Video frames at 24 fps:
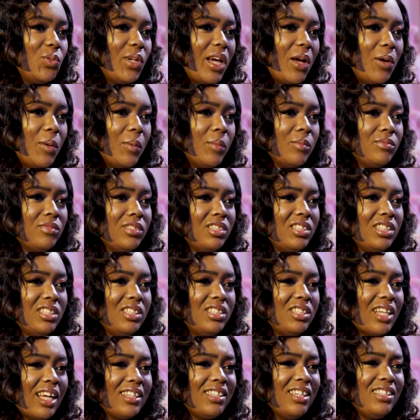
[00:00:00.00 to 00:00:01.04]

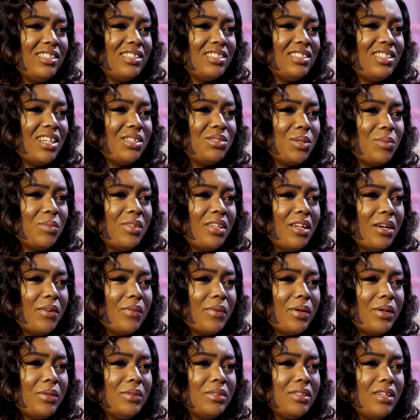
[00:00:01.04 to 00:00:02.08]
I think she said something
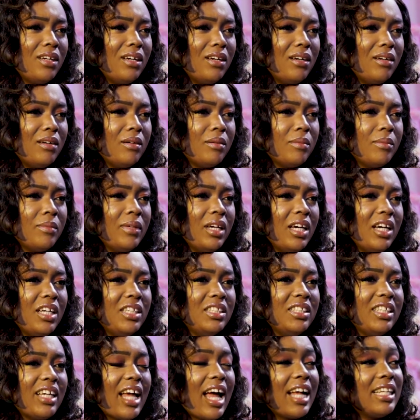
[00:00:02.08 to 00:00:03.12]
around
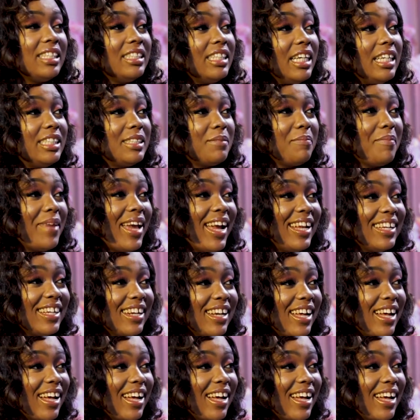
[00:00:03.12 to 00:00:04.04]
she can't date men that